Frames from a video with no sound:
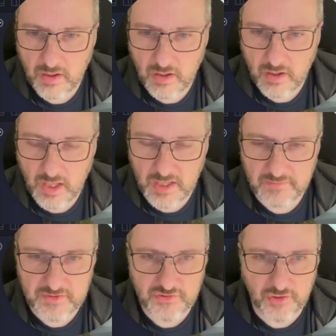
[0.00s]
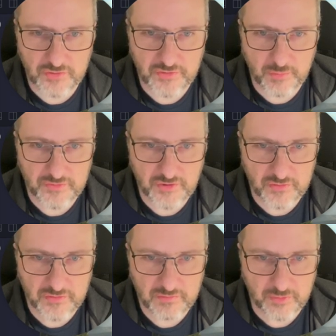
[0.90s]
if it's not, it returns a
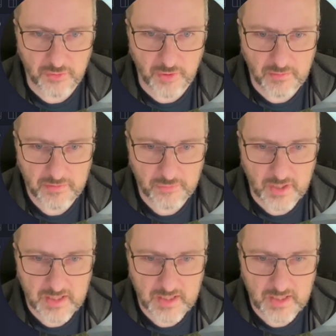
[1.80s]
403.